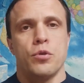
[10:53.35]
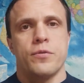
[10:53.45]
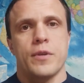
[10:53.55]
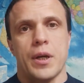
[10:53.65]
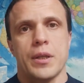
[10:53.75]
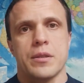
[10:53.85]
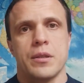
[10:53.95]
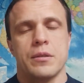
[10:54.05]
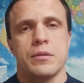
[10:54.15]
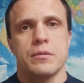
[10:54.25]
That is a
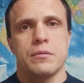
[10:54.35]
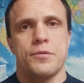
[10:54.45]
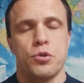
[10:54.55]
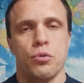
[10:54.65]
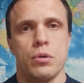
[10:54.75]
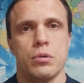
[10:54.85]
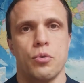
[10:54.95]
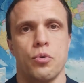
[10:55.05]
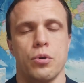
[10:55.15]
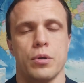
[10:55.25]
brief summary of the
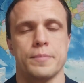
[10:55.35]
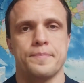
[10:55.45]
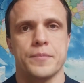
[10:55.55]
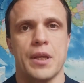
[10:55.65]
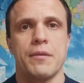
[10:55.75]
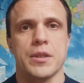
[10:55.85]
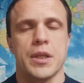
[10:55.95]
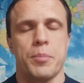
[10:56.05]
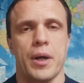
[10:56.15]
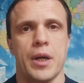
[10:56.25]
Soviet
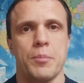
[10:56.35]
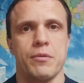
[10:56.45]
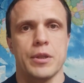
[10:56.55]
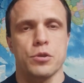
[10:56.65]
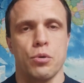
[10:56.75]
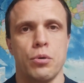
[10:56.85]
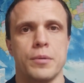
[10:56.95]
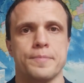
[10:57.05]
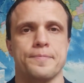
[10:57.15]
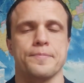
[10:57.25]
Vostok program.
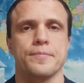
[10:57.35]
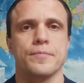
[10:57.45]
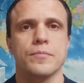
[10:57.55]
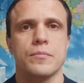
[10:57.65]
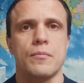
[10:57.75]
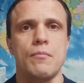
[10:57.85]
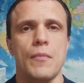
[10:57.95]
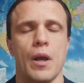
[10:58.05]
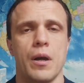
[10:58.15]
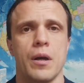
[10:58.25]
We will
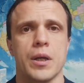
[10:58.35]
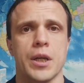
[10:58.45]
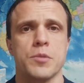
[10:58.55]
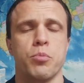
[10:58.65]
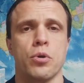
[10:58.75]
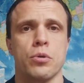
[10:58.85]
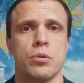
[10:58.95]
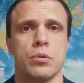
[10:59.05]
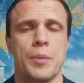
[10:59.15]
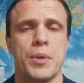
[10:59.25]
start discussing the
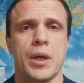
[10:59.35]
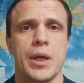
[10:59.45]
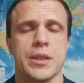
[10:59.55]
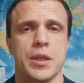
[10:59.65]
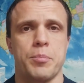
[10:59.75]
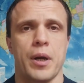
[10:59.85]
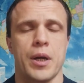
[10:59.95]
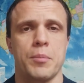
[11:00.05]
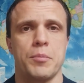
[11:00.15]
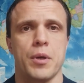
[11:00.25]
American Project
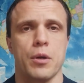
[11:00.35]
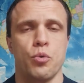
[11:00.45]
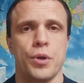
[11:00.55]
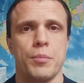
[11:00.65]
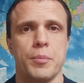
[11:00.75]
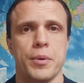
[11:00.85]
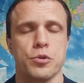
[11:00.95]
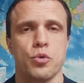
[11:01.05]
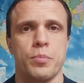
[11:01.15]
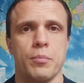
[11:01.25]
Mercury in the next
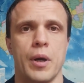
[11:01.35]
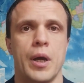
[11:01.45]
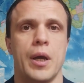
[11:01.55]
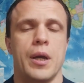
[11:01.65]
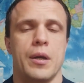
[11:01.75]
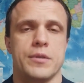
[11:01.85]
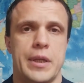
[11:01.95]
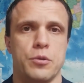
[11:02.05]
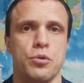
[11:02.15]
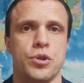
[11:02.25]
episode.
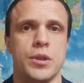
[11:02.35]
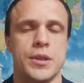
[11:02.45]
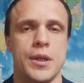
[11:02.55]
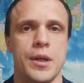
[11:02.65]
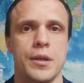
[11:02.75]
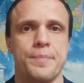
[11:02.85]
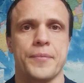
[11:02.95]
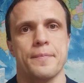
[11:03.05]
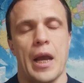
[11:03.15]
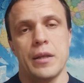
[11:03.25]

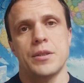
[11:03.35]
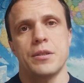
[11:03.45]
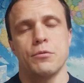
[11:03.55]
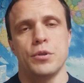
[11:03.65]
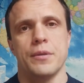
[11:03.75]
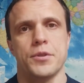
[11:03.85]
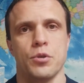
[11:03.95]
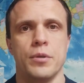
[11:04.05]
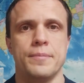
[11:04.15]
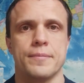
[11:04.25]
That's all for today.
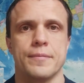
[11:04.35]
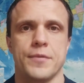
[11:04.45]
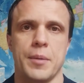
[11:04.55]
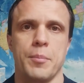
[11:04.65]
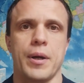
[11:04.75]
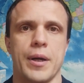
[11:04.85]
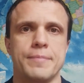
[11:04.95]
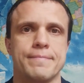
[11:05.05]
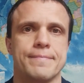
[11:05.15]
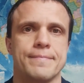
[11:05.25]
Goodbye everyone.